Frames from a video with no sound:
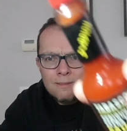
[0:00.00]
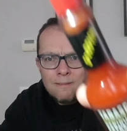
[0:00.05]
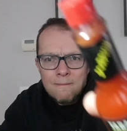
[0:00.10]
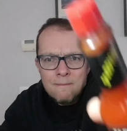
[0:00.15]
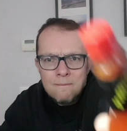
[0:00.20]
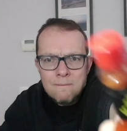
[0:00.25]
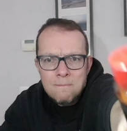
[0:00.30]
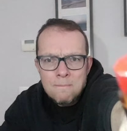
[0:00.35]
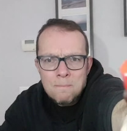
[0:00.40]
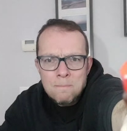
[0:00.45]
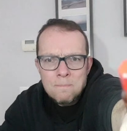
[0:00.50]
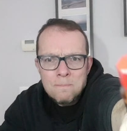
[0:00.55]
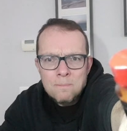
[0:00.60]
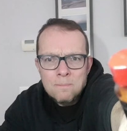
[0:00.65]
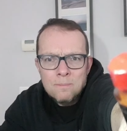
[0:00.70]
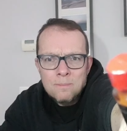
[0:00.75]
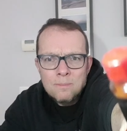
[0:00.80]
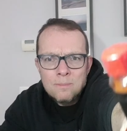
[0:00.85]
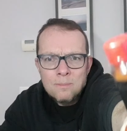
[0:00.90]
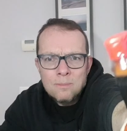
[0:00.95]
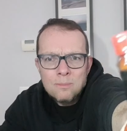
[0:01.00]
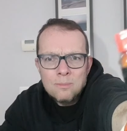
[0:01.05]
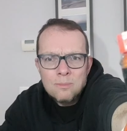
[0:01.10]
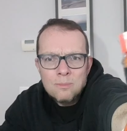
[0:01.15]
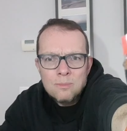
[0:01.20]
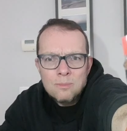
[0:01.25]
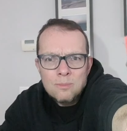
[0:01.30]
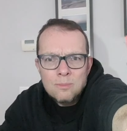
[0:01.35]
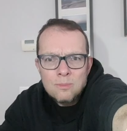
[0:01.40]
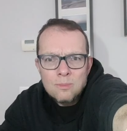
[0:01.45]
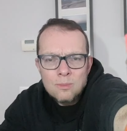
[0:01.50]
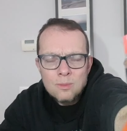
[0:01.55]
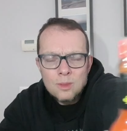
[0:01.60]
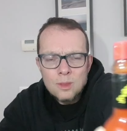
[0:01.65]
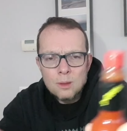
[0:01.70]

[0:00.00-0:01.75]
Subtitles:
Nobody speaks.